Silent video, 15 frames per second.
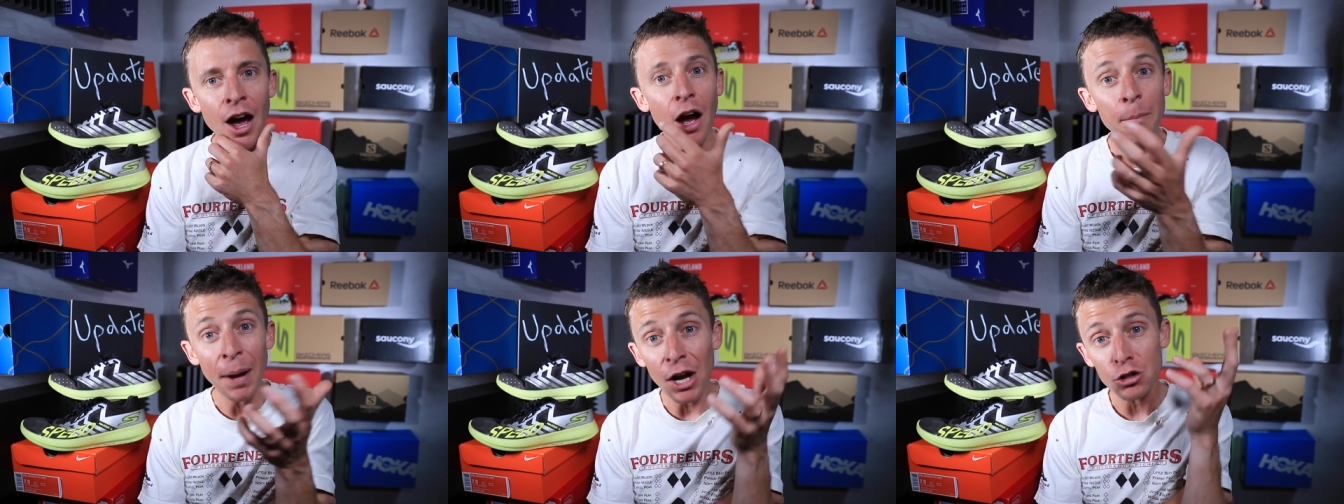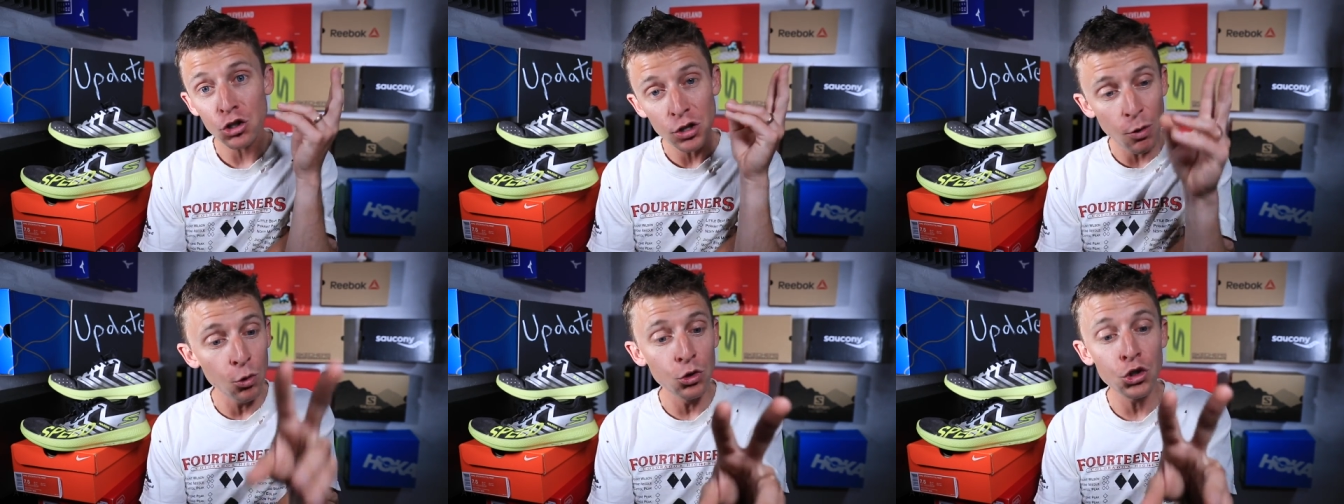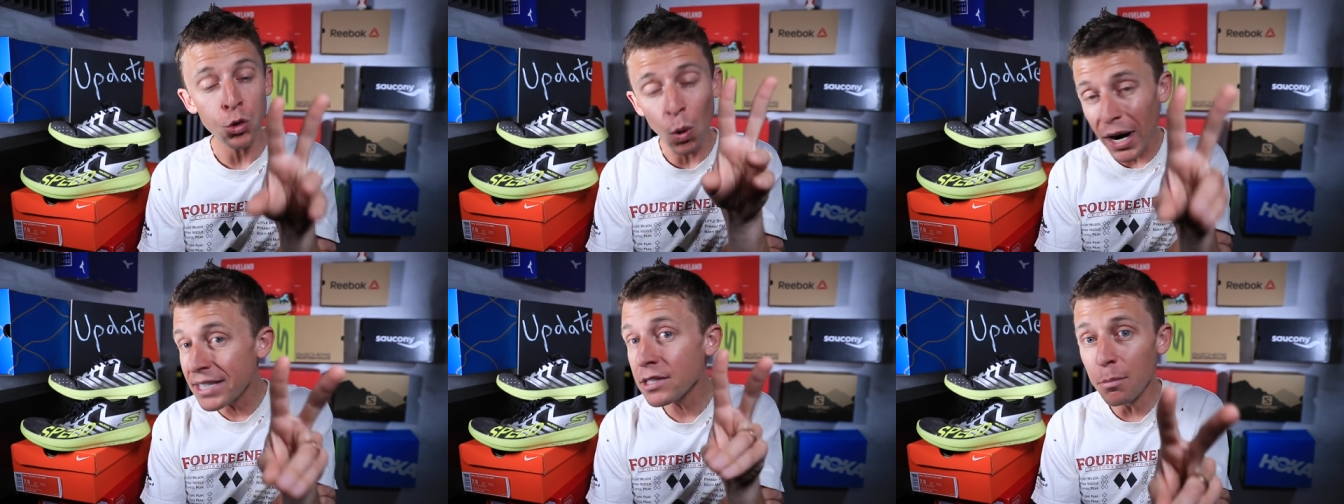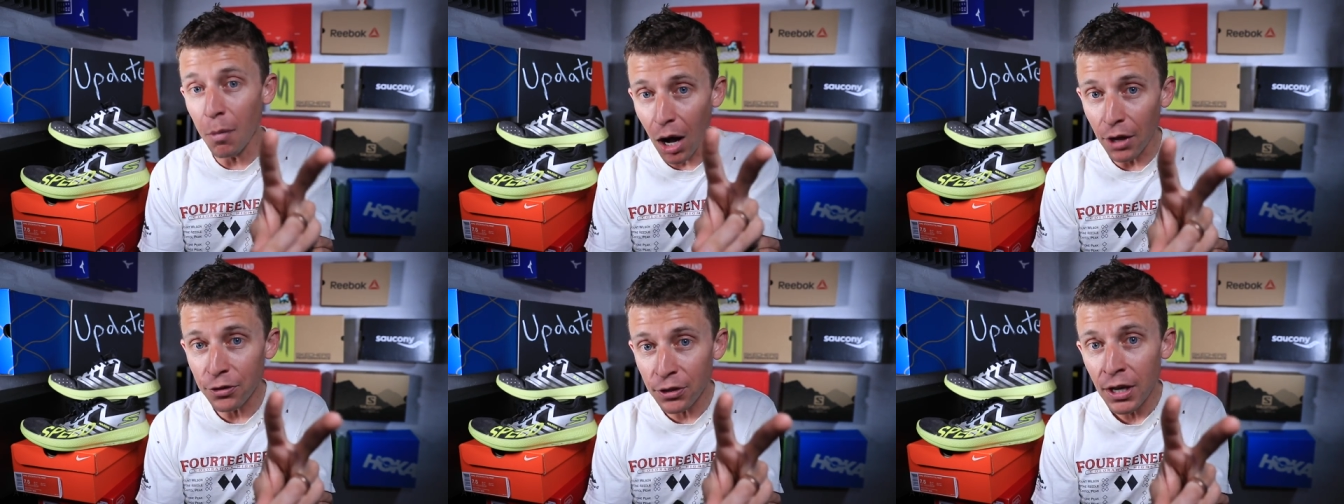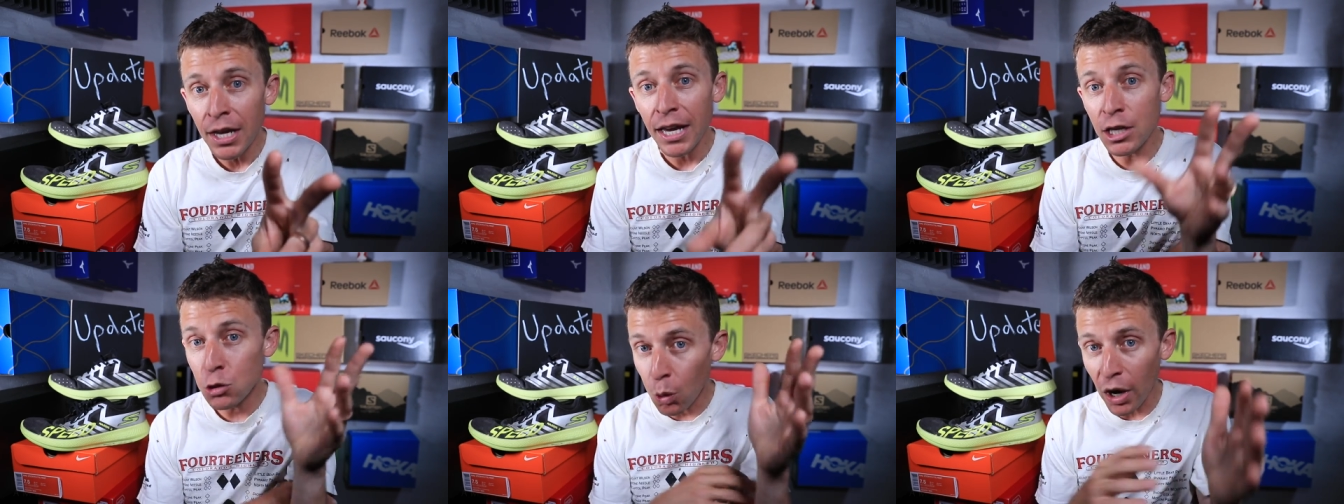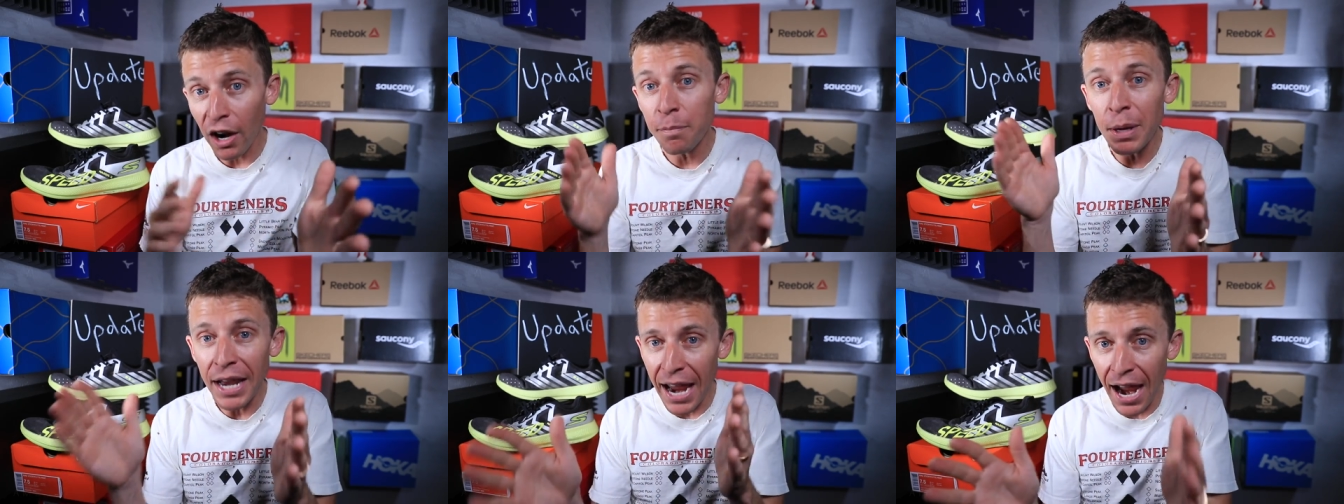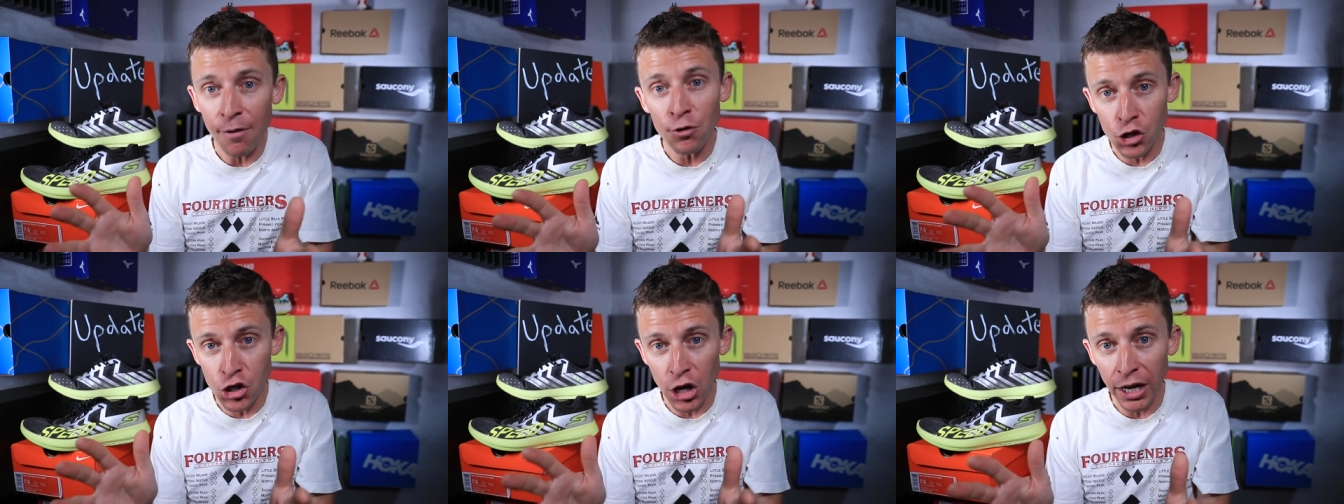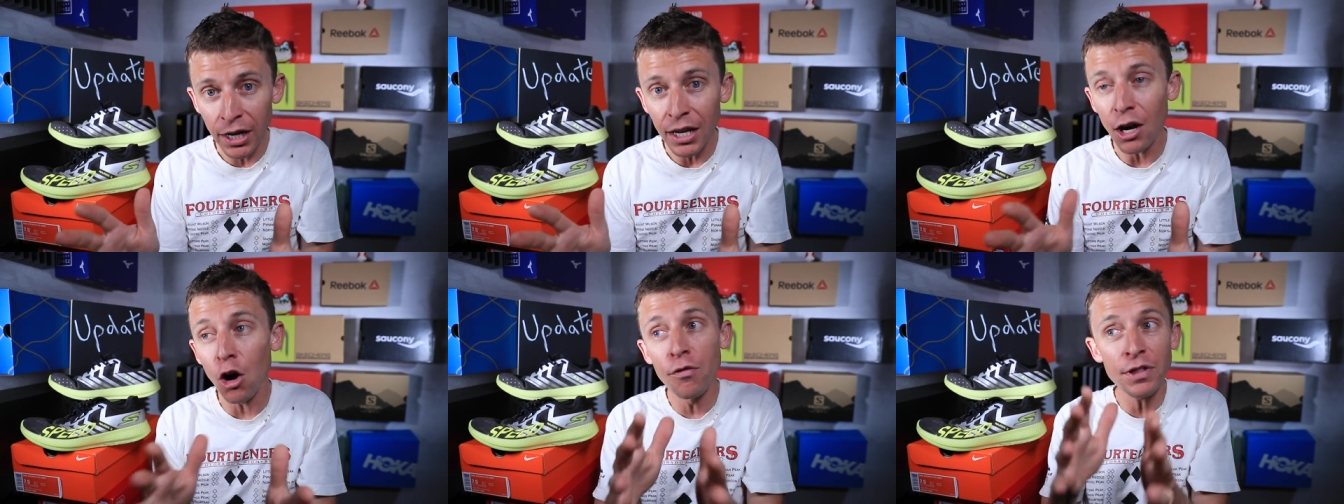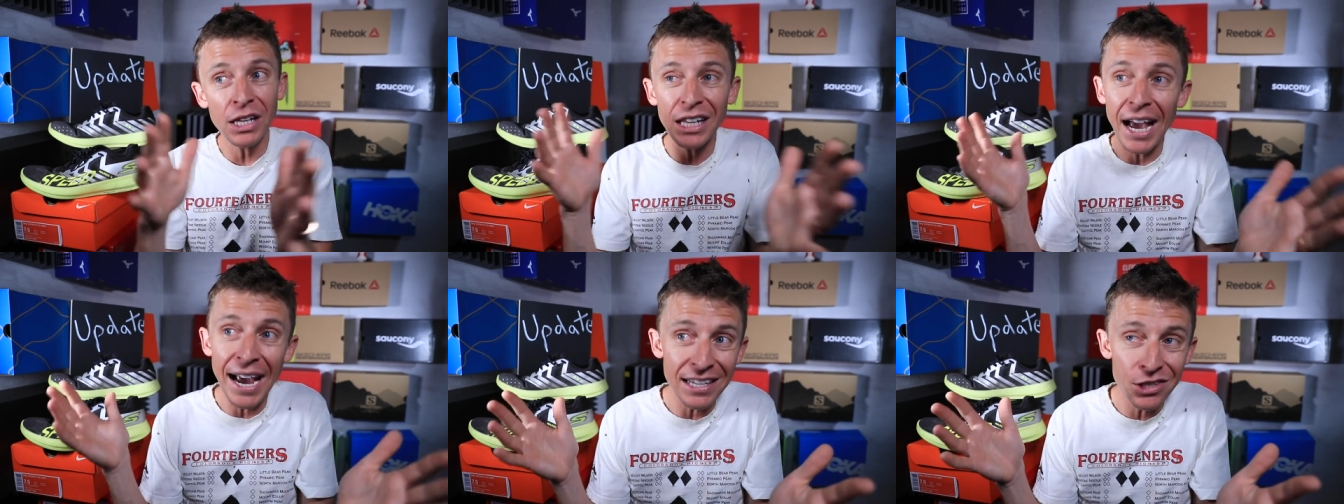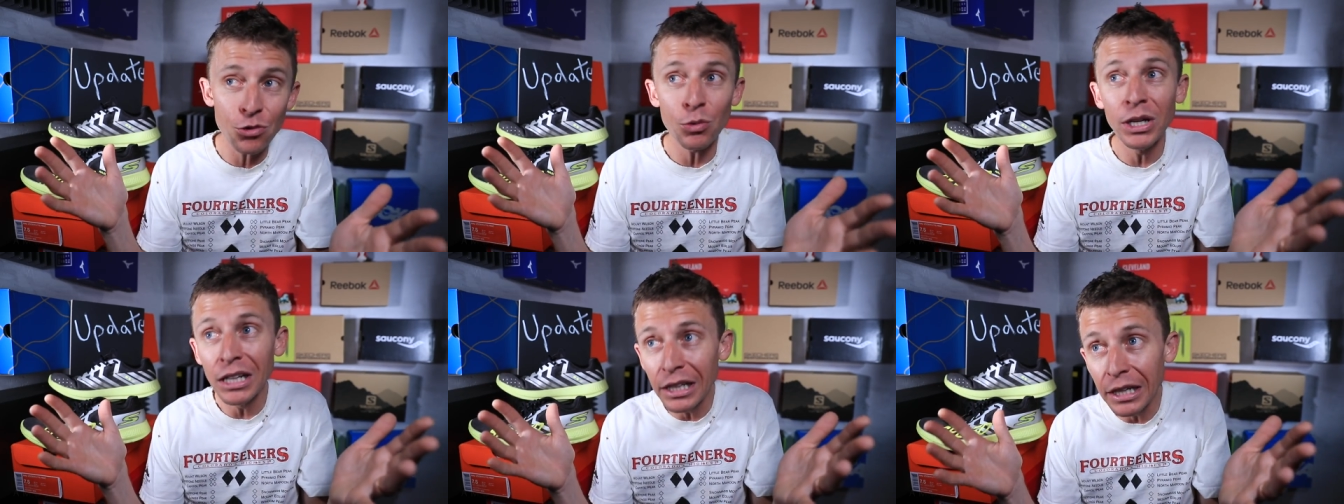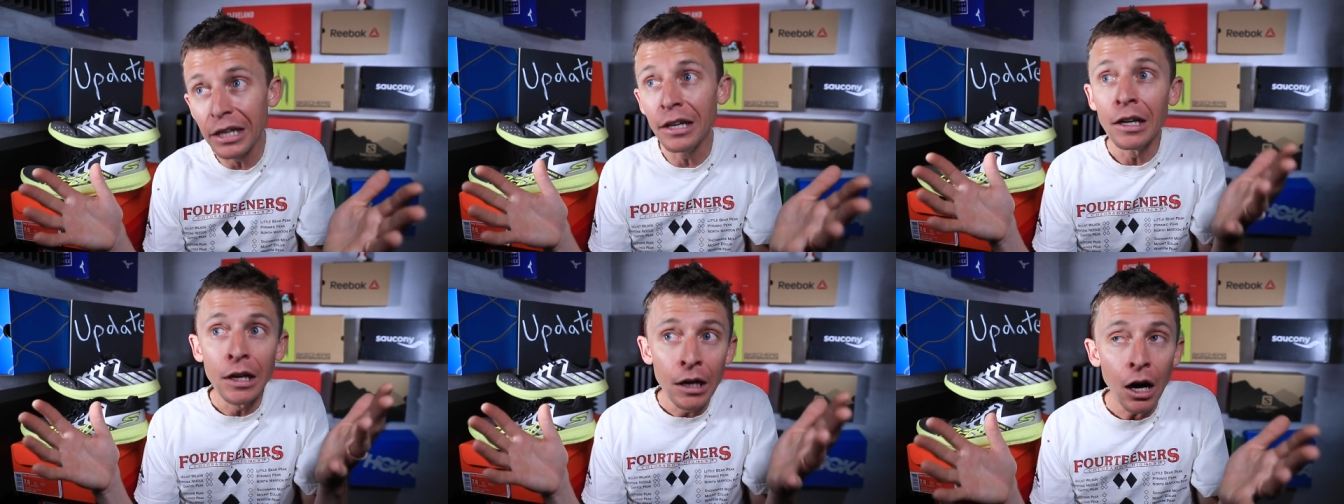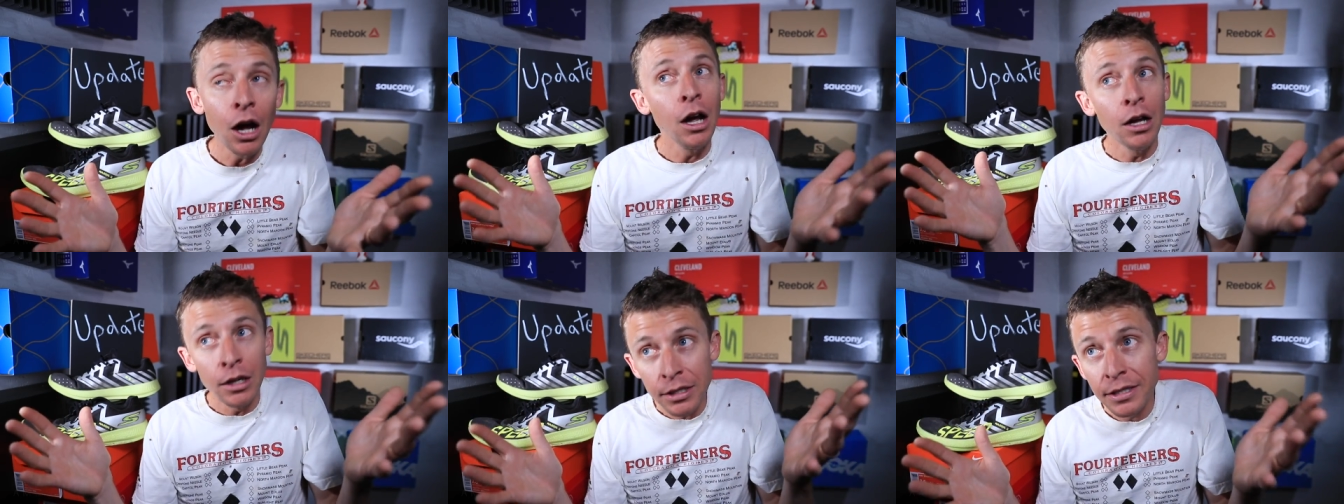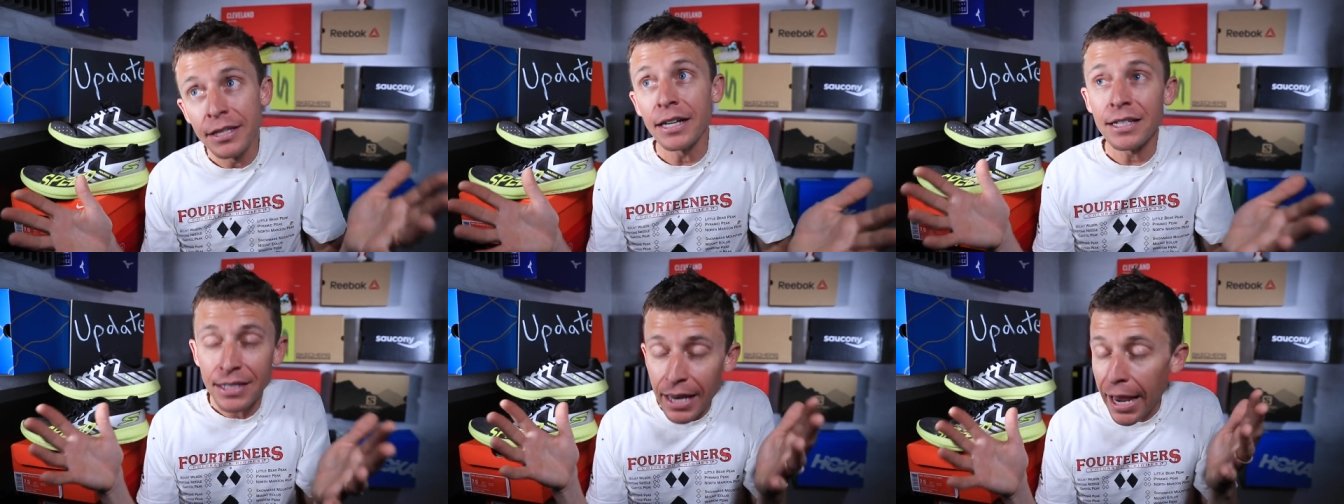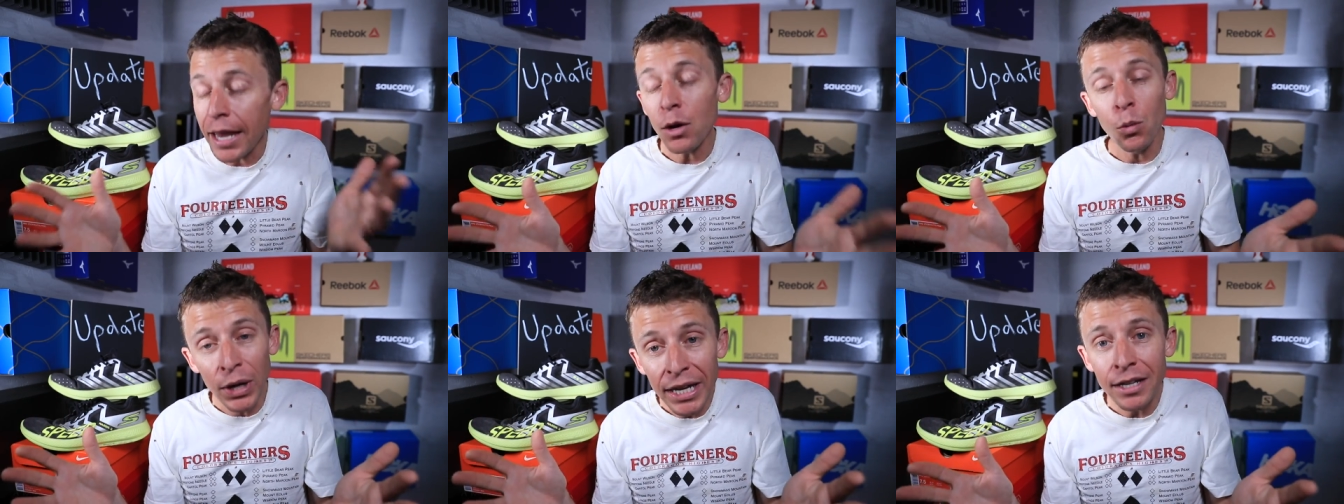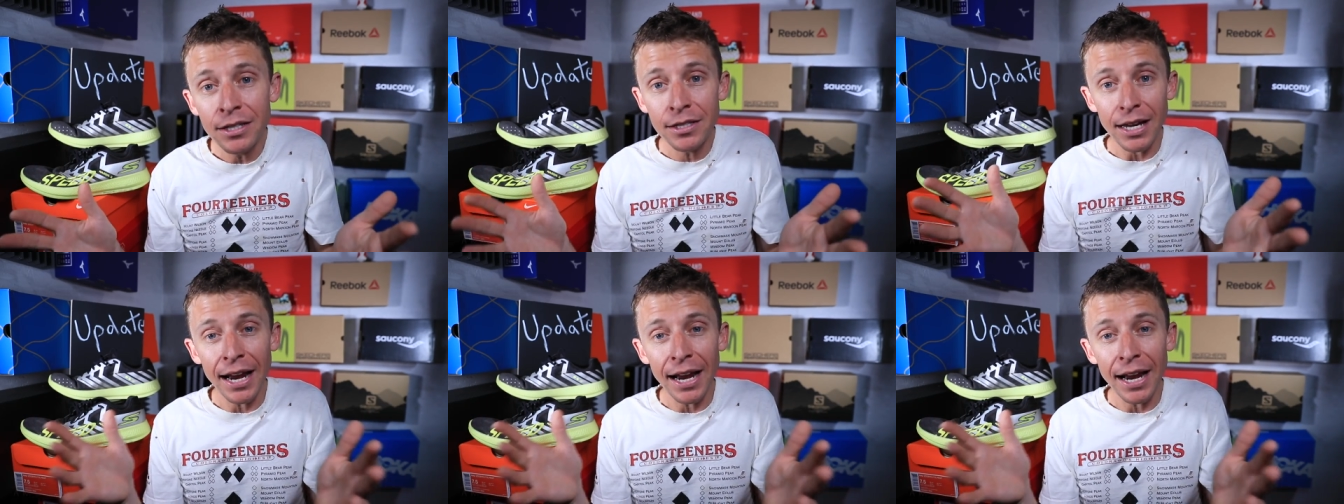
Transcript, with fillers: About twice a month is what I've been averaging over the last really six to eight weeks.